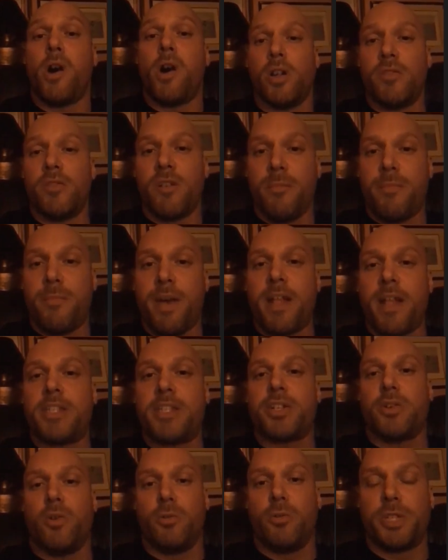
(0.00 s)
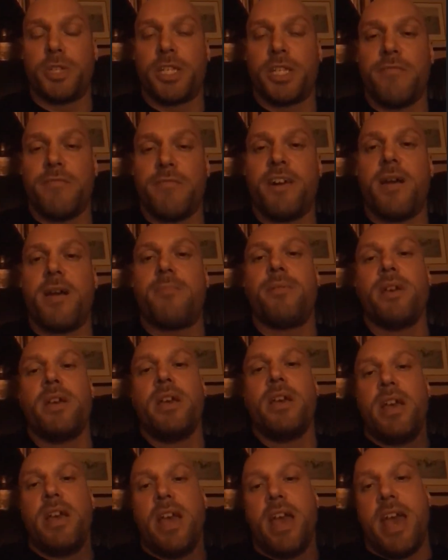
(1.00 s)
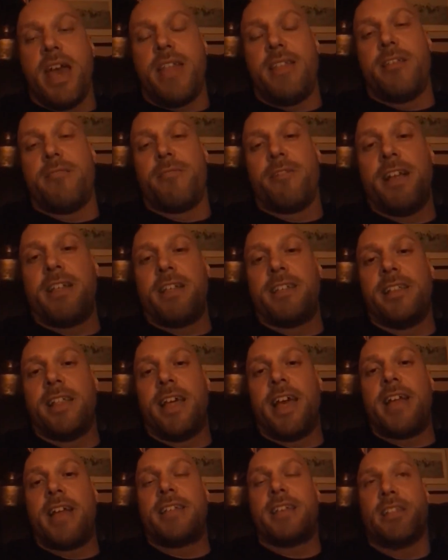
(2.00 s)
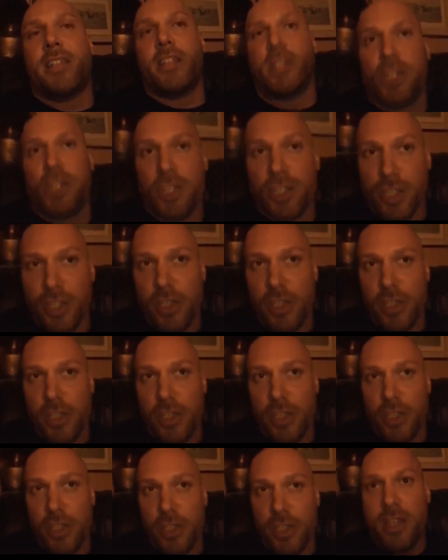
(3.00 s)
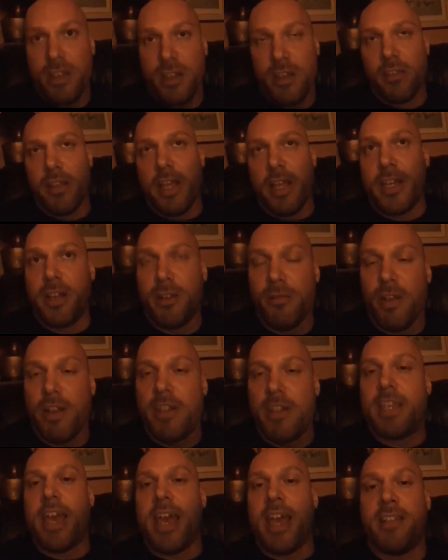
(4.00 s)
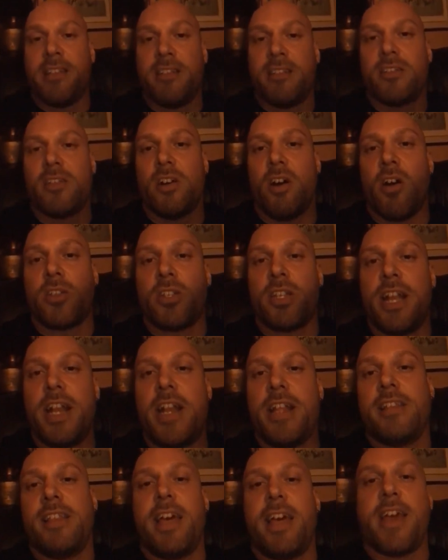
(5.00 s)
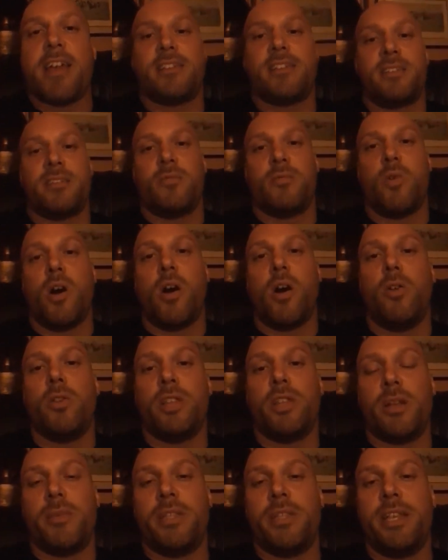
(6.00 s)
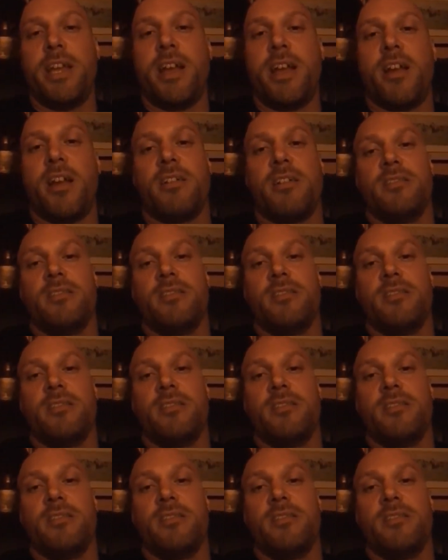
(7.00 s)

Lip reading: over a bench and hold yourself up, and then raise, and then just slowly, like your run cadence, alternating legs while holding them in the air.